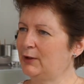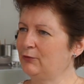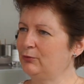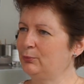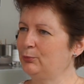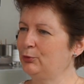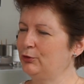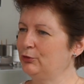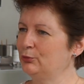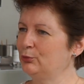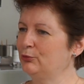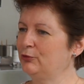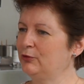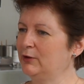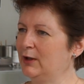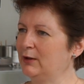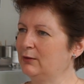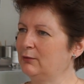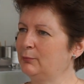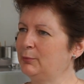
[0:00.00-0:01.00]
put it all
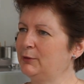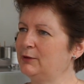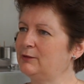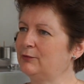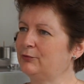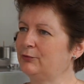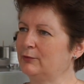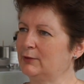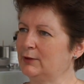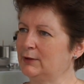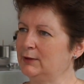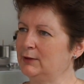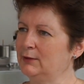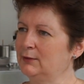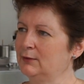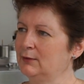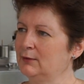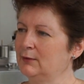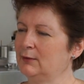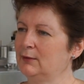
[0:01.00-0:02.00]
together a bit differently,
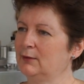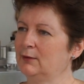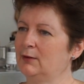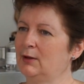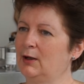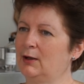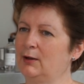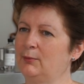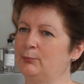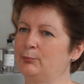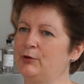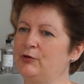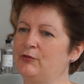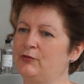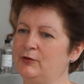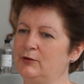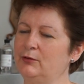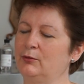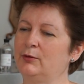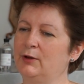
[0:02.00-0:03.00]
but
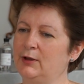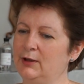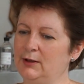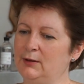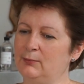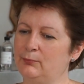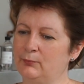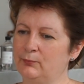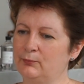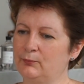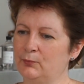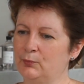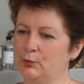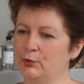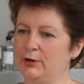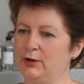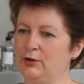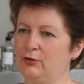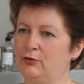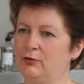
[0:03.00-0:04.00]
still keep
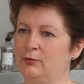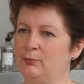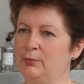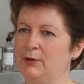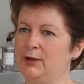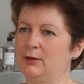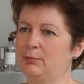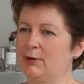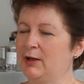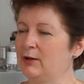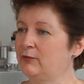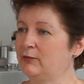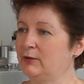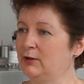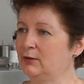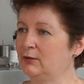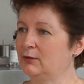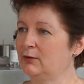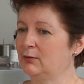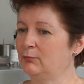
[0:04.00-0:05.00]
wanting to be a blessing
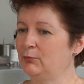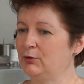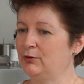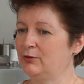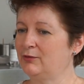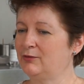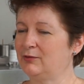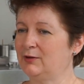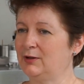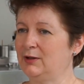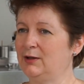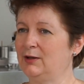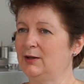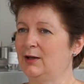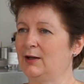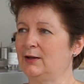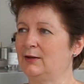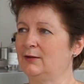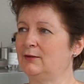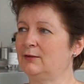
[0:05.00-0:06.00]
in the community
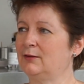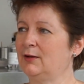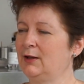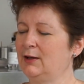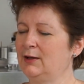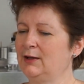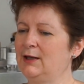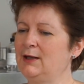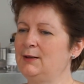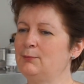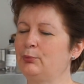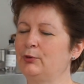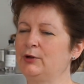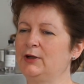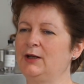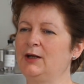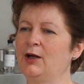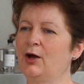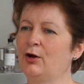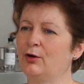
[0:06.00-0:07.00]
and keep
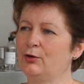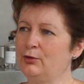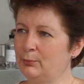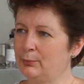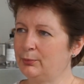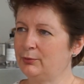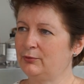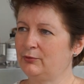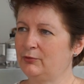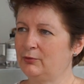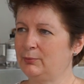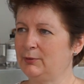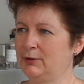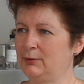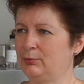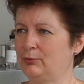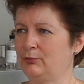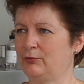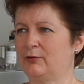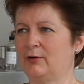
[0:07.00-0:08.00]
bringing hope to
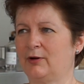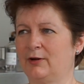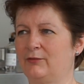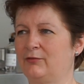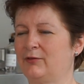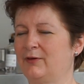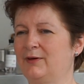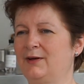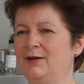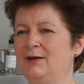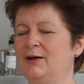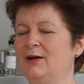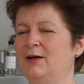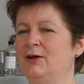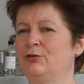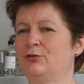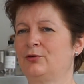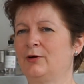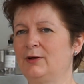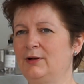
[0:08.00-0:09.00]
people's lives. I think
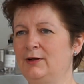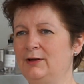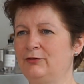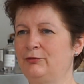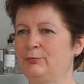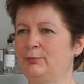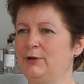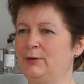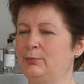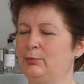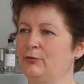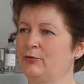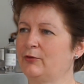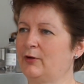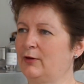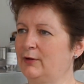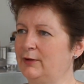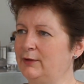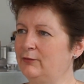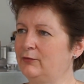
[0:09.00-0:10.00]
trying to lift people's
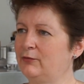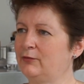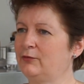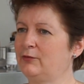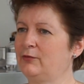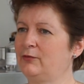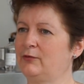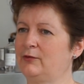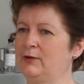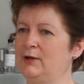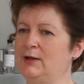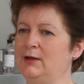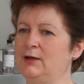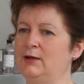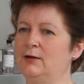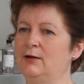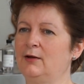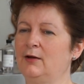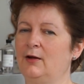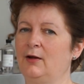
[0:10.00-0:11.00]
eyes to
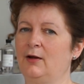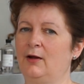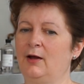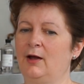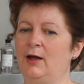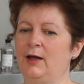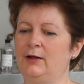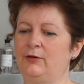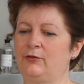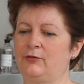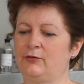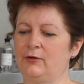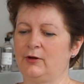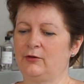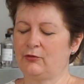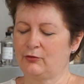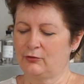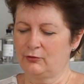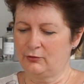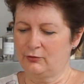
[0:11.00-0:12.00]
see it's